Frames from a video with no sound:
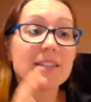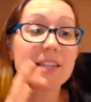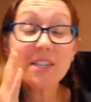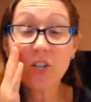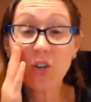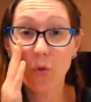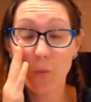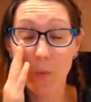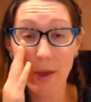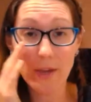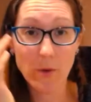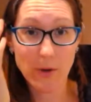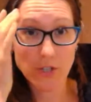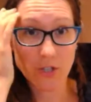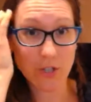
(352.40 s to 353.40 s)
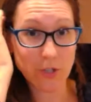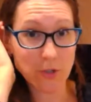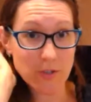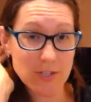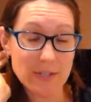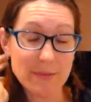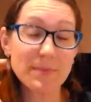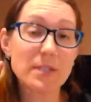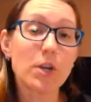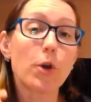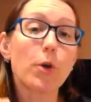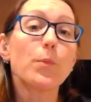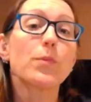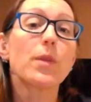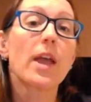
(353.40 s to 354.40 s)
That's a great question, Susie.
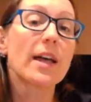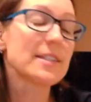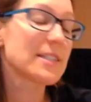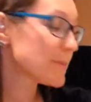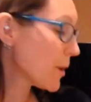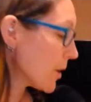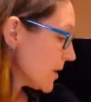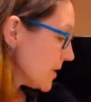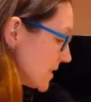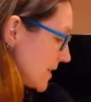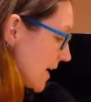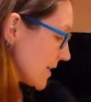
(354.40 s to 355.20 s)
So Smart and